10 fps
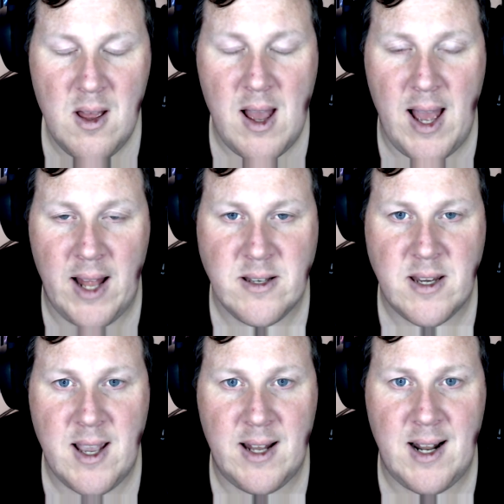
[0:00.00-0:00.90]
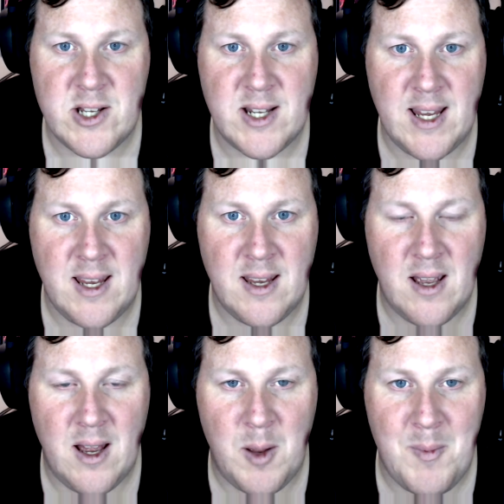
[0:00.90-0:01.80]
And you can actually
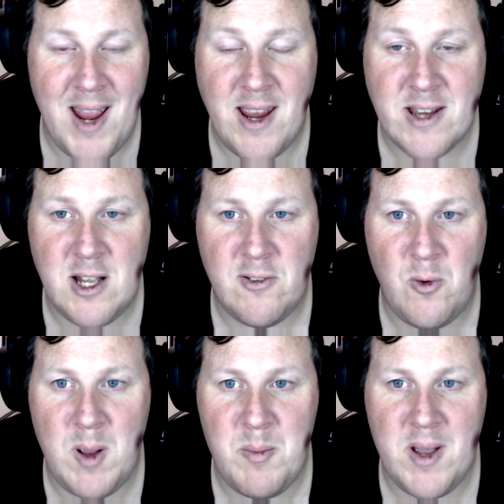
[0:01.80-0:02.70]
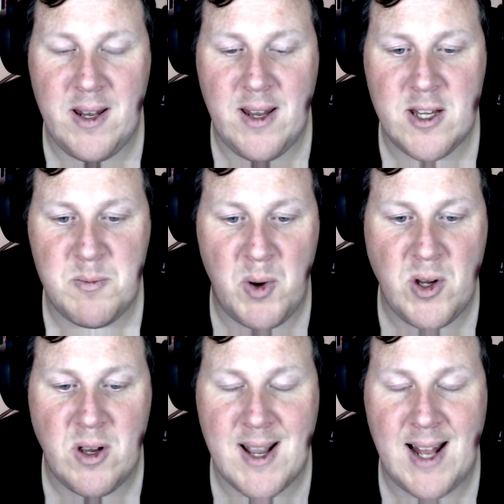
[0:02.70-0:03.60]
hear yourself a wee bit in this, but
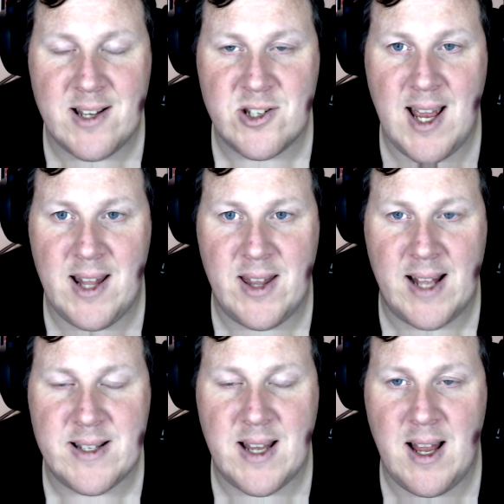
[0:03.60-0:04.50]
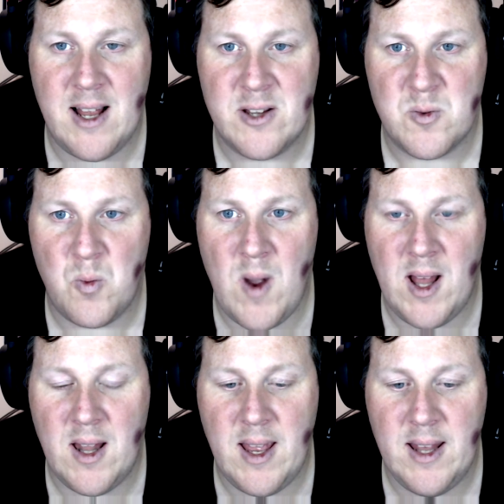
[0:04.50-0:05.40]
you can set that as
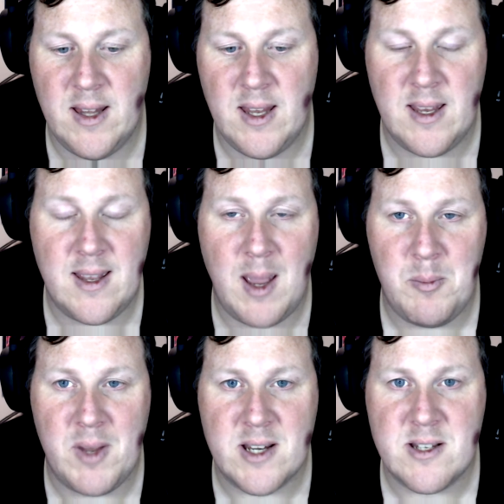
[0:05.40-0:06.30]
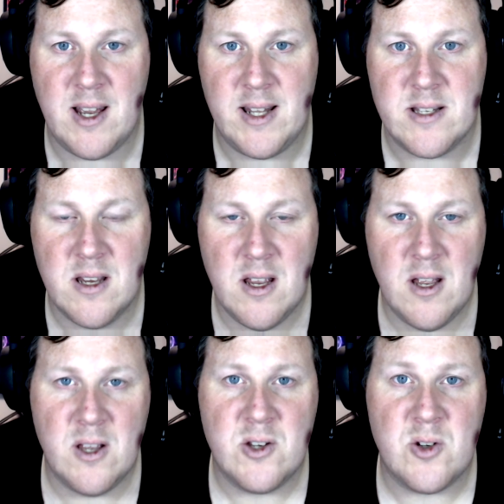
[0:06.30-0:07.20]
well in the GameDac settings,
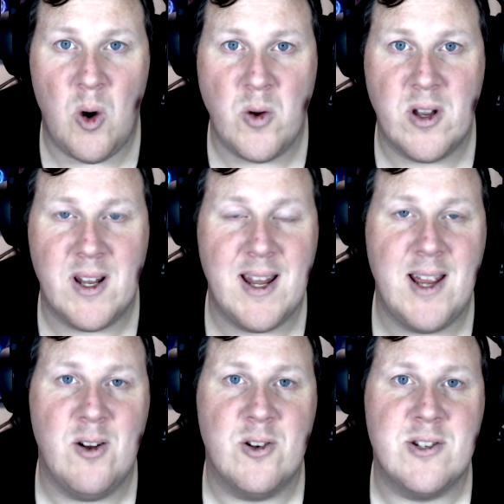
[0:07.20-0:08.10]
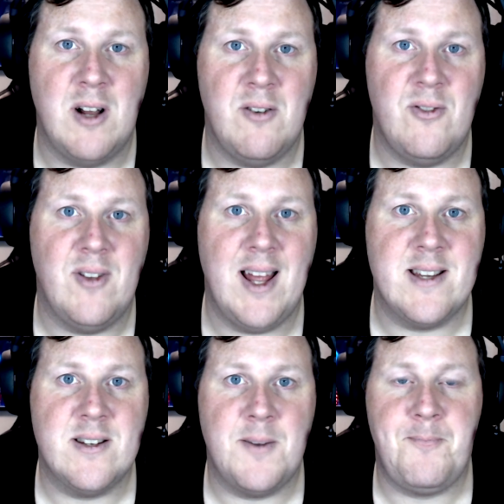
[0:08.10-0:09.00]
so you can hear yourself
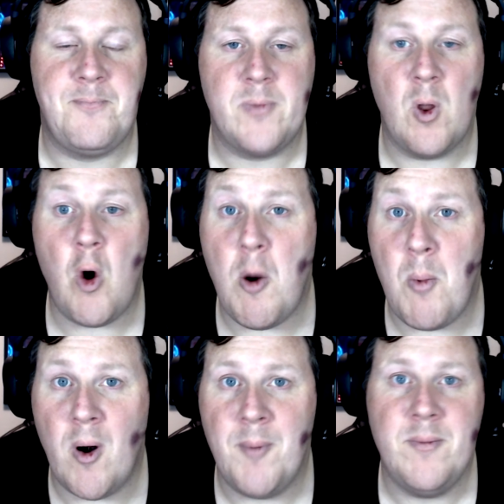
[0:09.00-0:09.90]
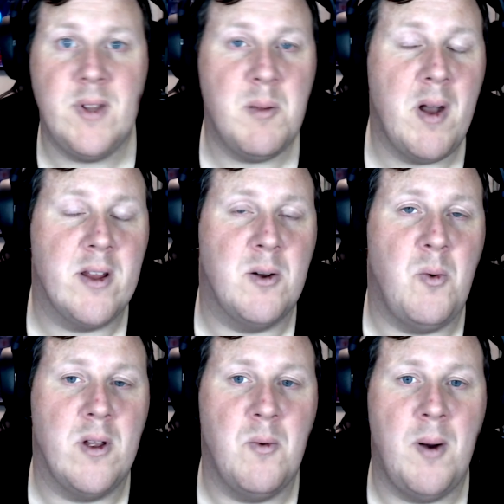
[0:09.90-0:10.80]
less or more depending on
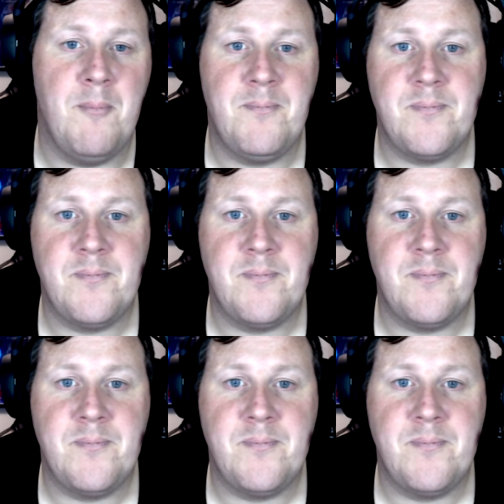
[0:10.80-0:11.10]
what you want.